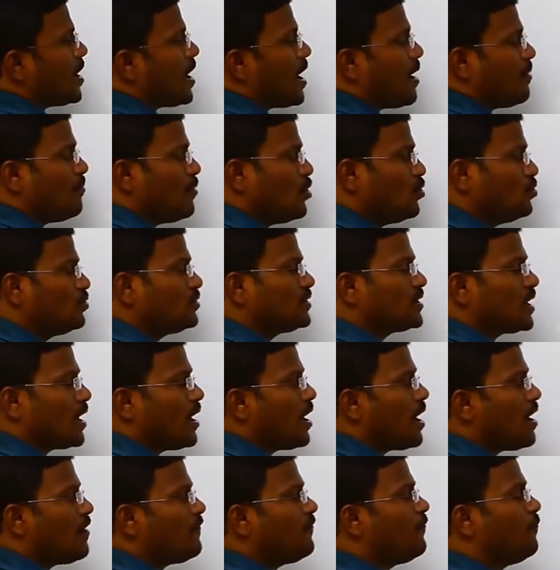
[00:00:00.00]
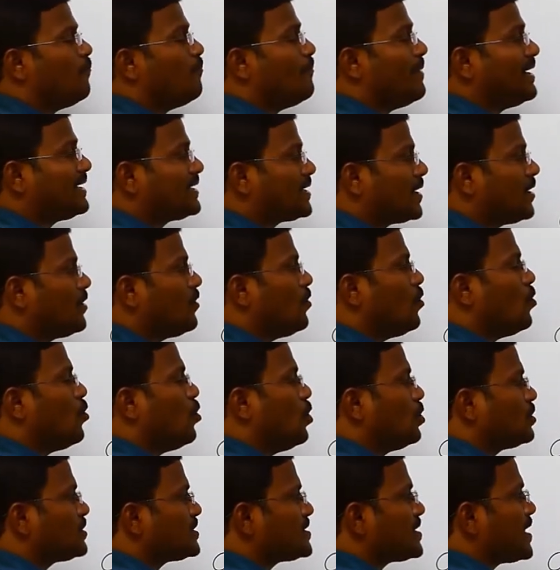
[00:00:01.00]
amount of metal
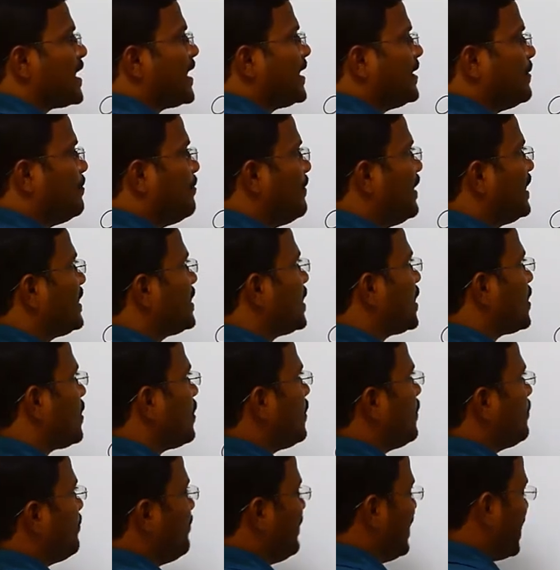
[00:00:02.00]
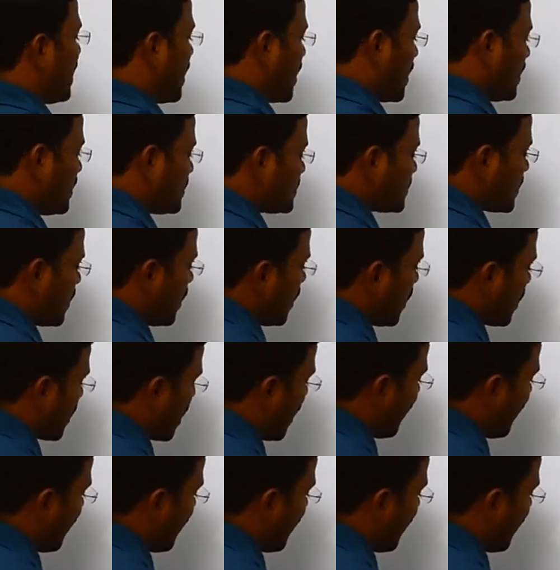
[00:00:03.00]
ores and metal minerals are